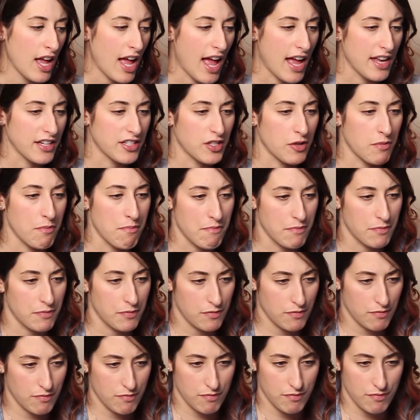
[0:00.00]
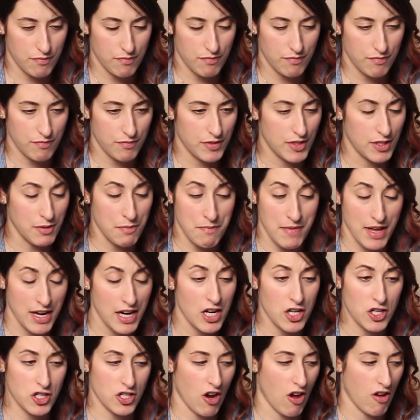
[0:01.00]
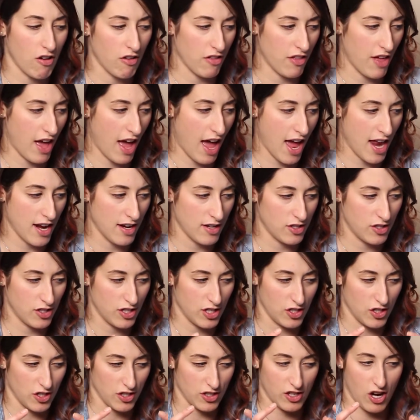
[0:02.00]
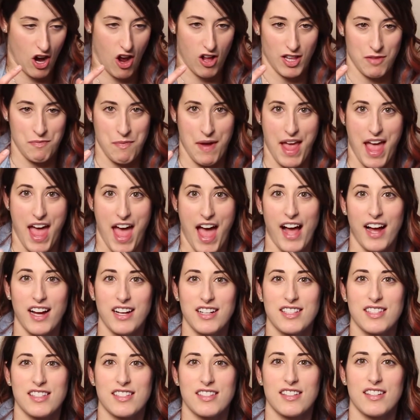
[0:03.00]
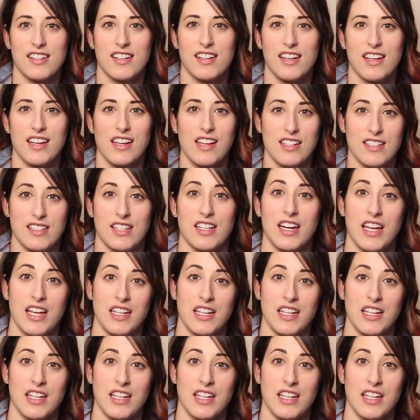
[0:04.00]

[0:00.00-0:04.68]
And to diminish all that, to just call him my ex, is an